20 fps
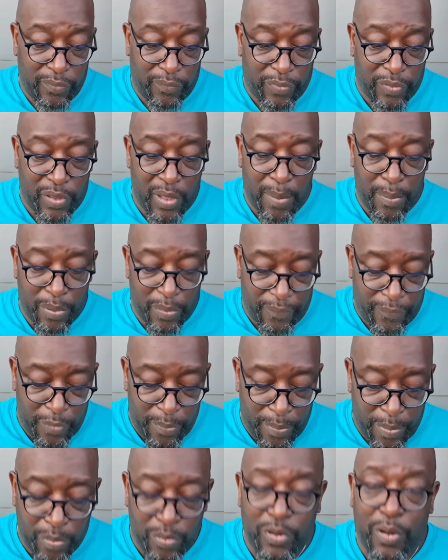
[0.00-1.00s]
For example, if
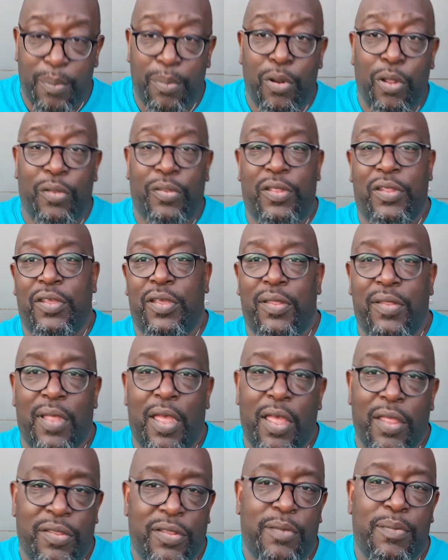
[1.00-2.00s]
you're building the blocks, and
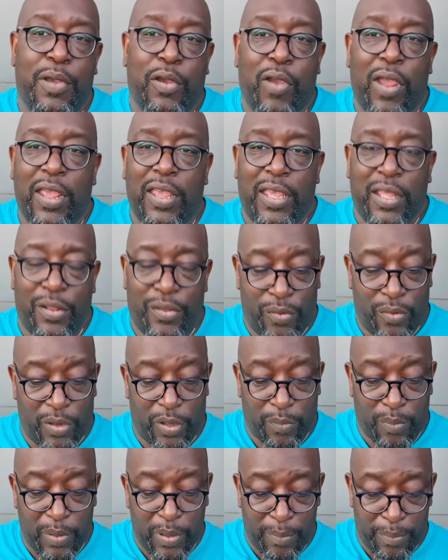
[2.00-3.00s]
I see my grandkids do
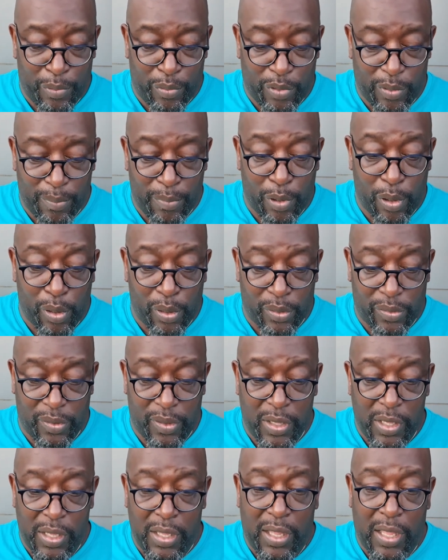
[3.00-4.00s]
this, when they're building blocks
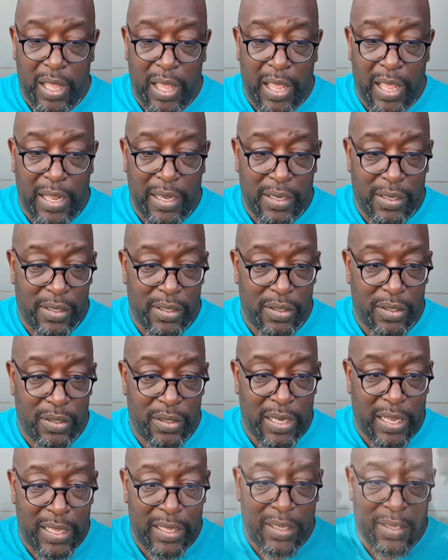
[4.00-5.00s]
and
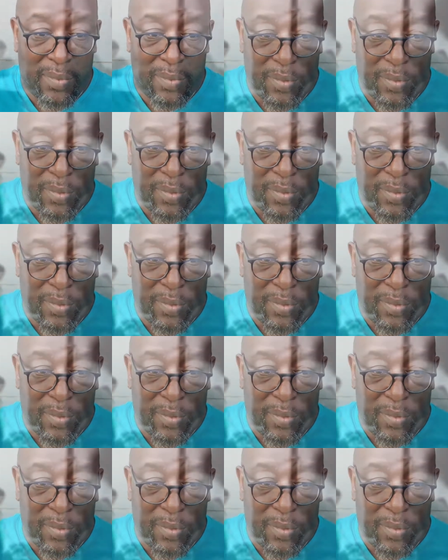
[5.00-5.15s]
they